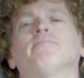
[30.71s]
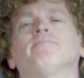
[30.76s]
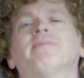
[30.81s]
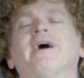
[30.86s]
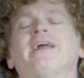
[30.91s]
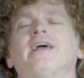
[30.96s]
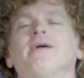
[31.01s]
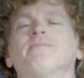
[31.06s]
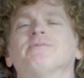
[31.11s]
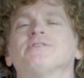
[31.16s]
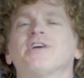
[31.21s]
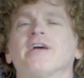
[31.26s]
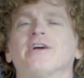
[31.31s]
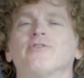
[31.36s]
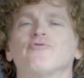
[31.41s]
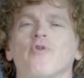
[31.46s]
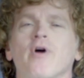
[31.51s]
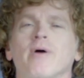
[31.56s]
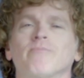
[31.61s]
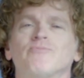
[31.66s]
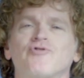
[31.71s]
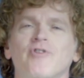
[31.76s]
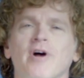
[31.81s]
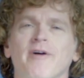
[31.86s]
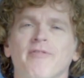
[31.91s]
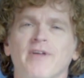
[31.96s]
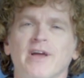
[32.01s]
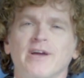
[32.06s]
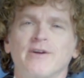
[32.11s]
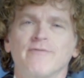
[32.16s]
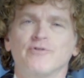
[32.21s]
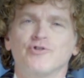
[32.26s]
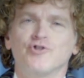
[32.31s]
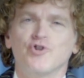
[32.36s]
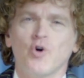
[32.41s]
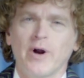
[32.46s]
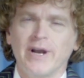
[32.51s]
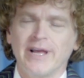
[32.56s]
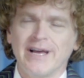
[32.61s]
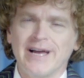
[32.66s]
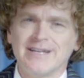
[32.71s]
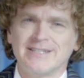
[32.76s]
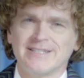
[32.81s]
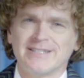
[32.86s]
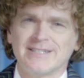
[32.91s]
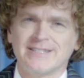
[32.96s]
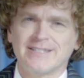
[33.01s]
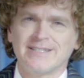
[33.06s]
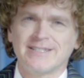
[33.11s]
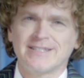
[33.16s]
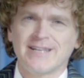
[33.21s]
my name is Andrew Hemstrought. Thank you for joining us.